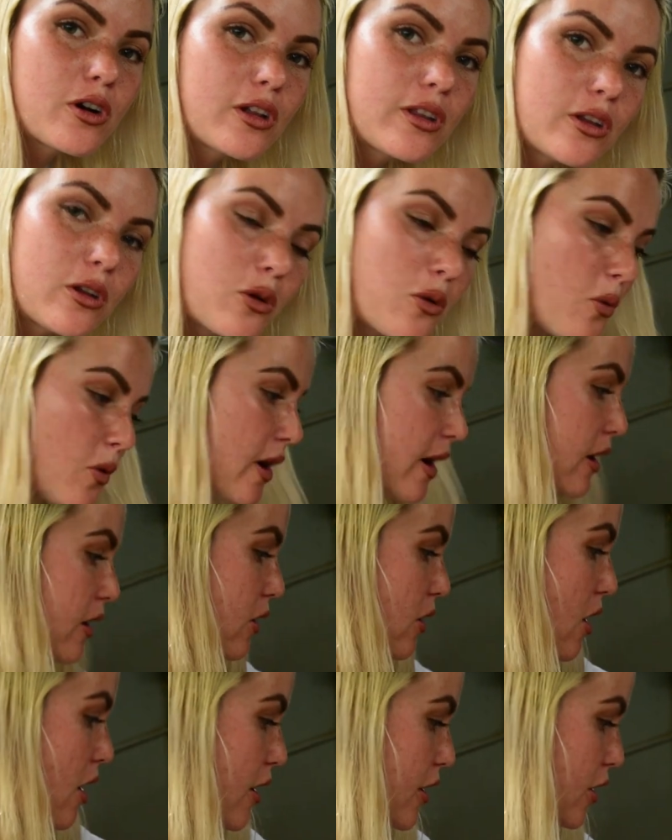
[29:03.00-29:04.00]
a little while
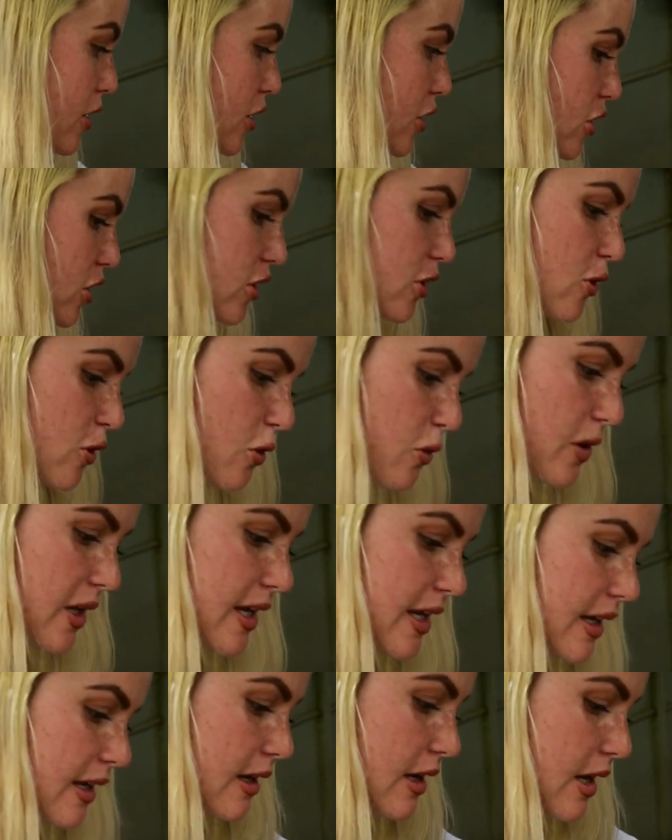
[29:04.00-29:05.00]
longer, just so that we
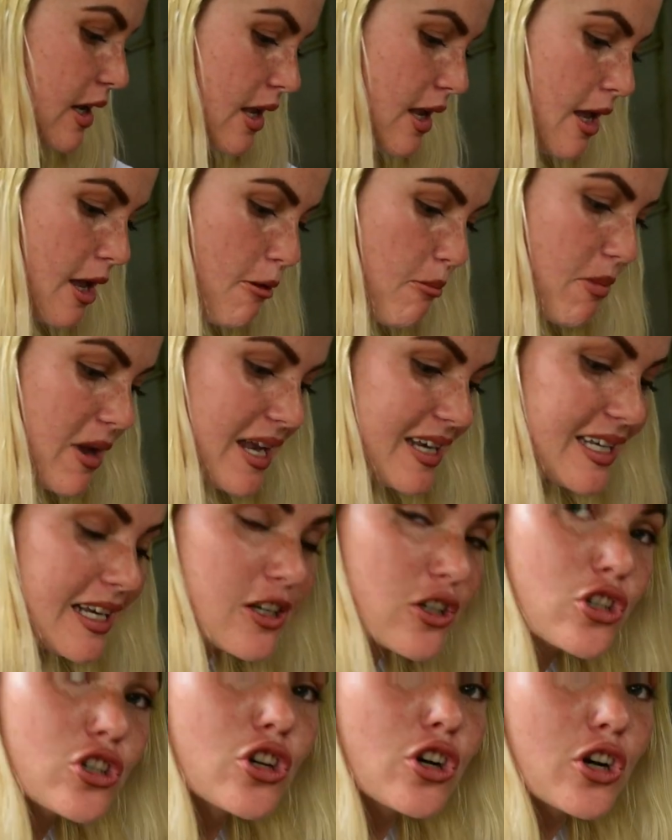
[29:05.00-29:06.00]
can pay
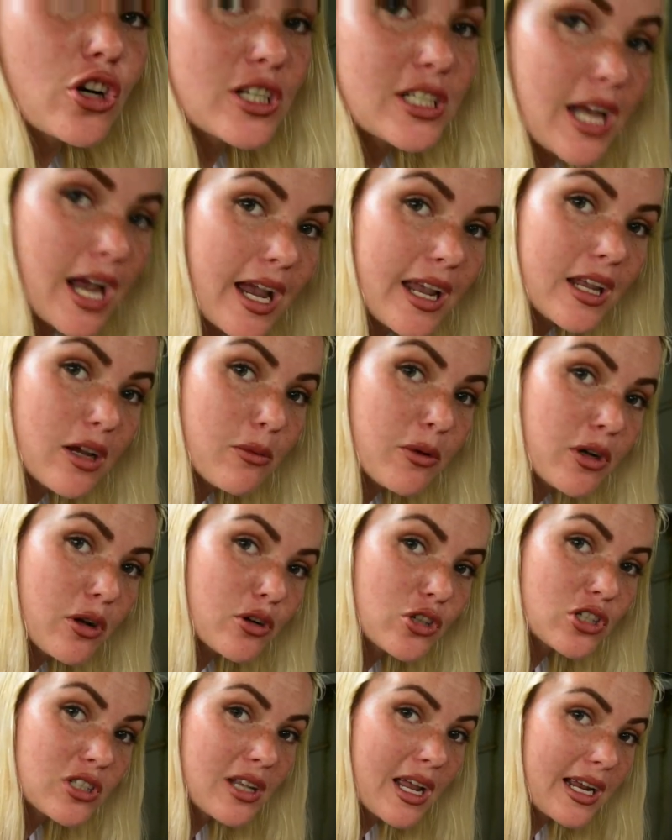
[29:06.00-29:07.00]
attention to her diet. We know
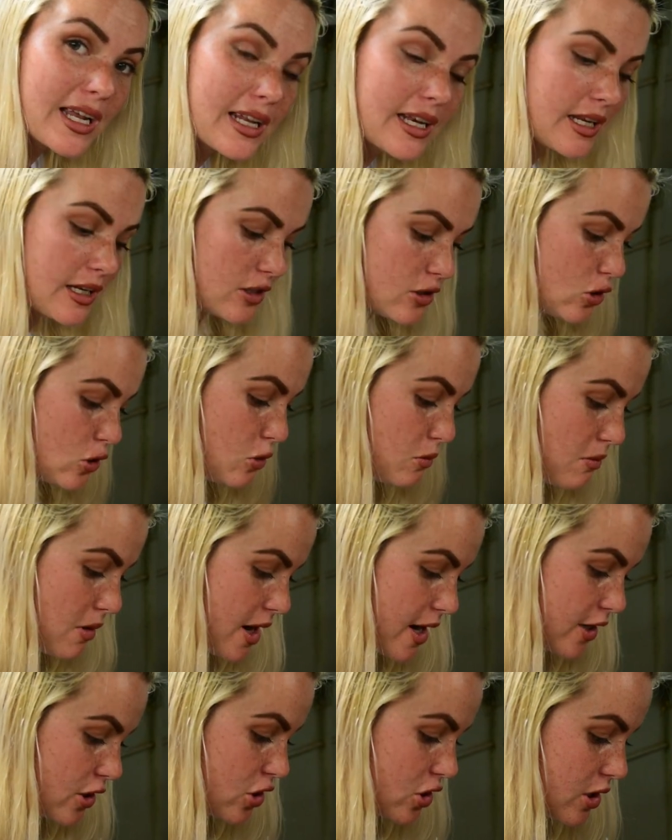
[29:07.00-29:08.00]
she's not getting too
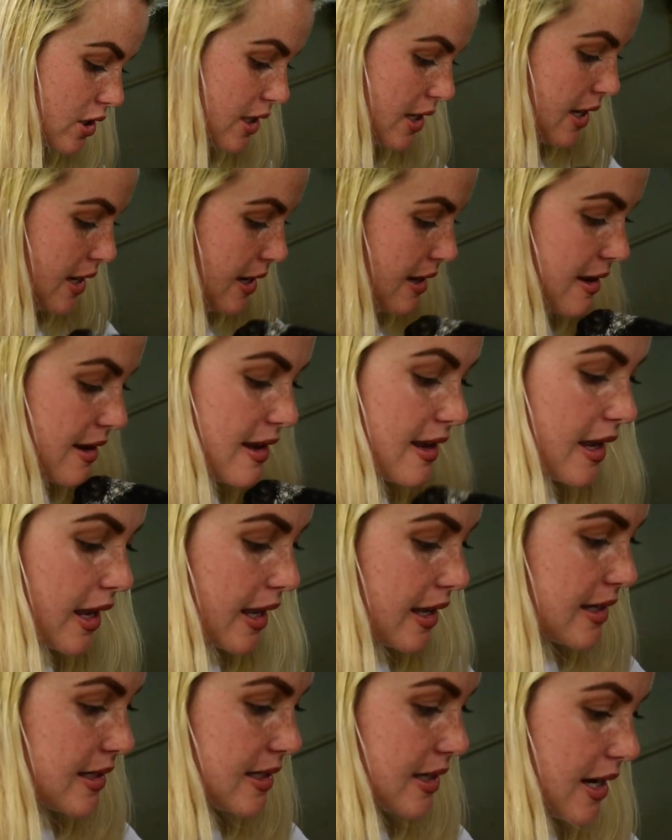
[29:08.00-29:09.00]
much,
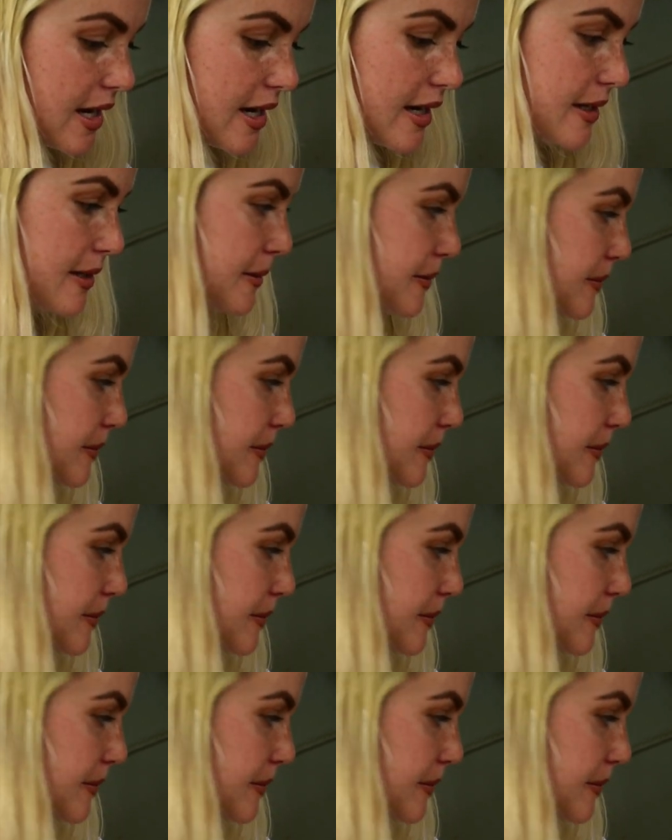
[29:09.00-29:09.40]
and uh,